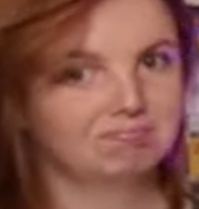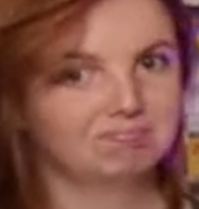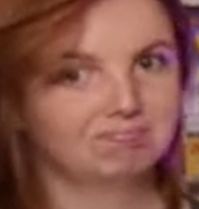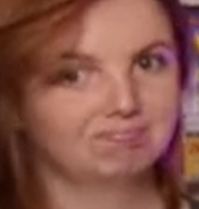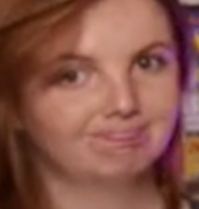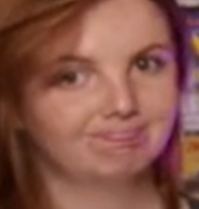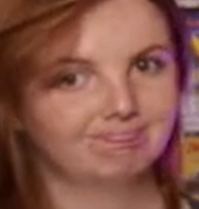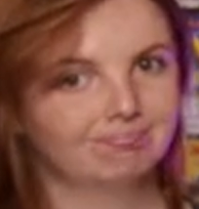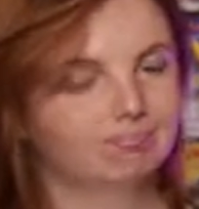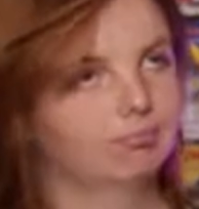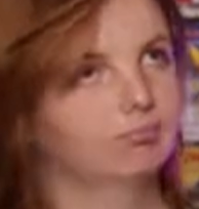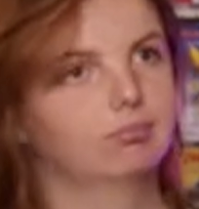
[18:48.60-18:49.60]

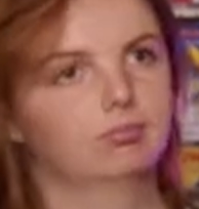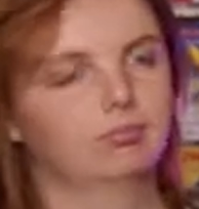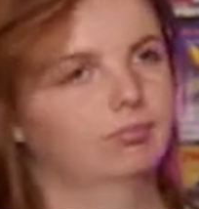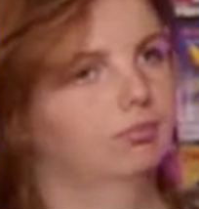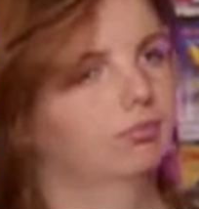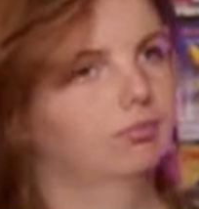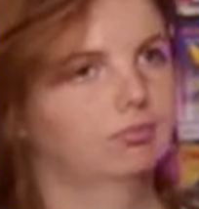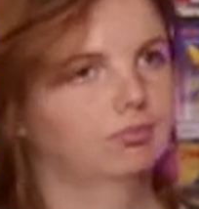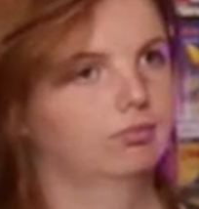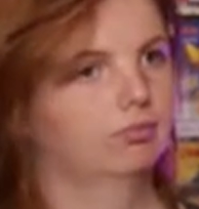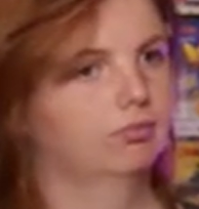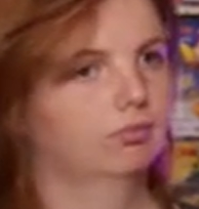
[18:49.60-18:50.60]

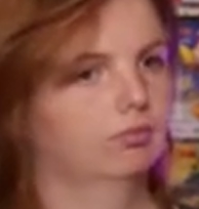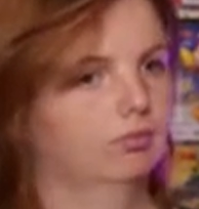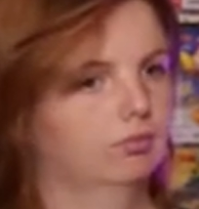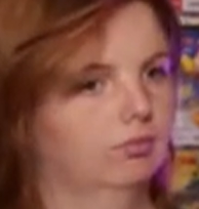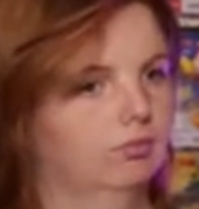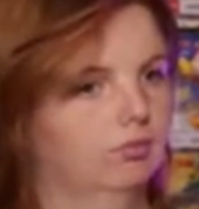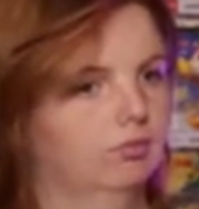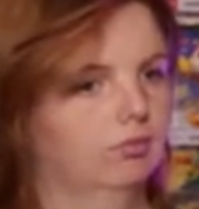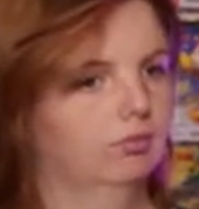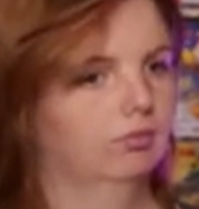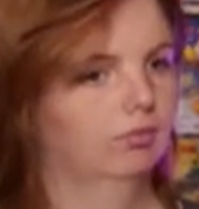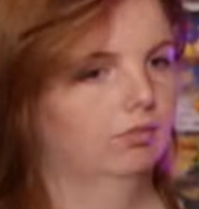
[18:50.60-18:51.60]

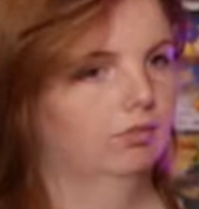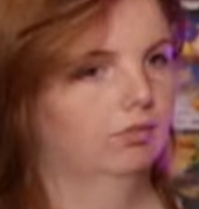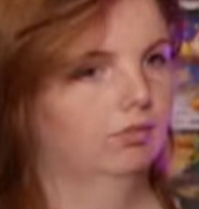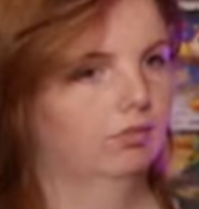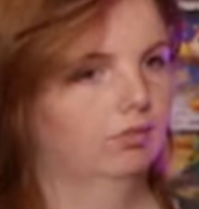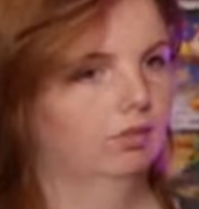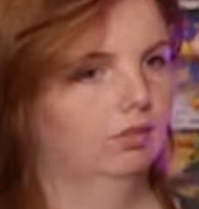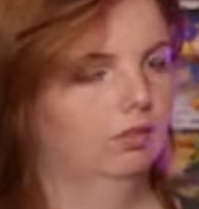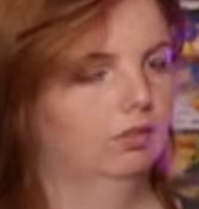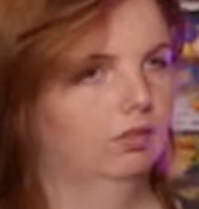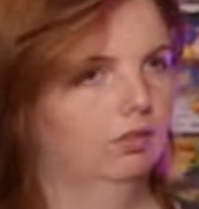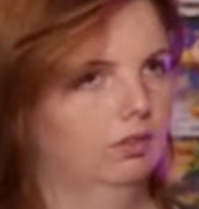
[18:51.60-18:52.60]

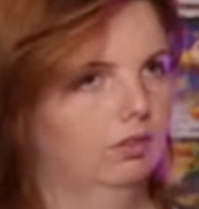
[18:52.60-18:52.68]
(silent)